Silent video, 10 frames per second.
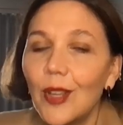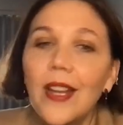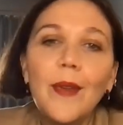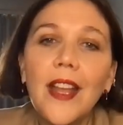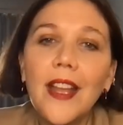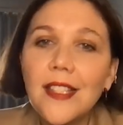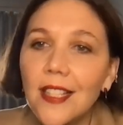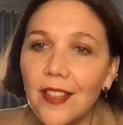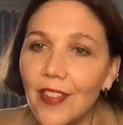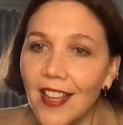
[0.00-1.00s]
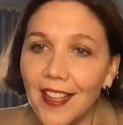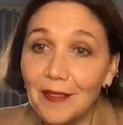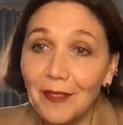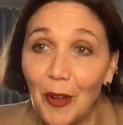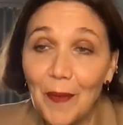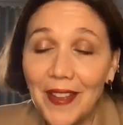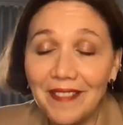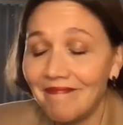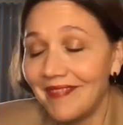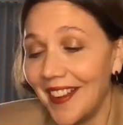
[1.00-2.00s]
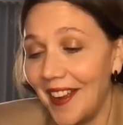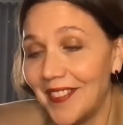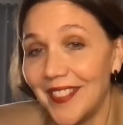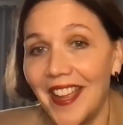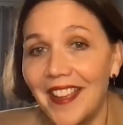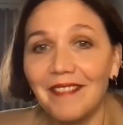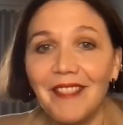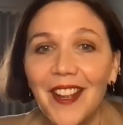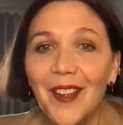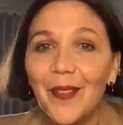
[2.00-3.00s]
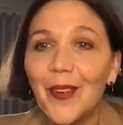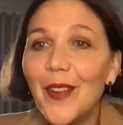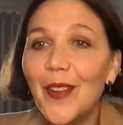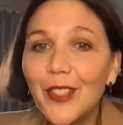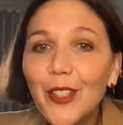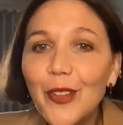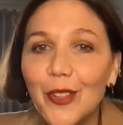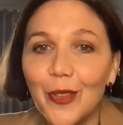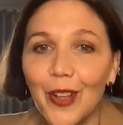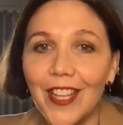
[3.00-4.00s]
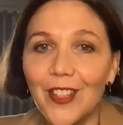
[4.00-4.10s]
anyway, I asked Olivia Colman, I was like, what do I have to lose, really?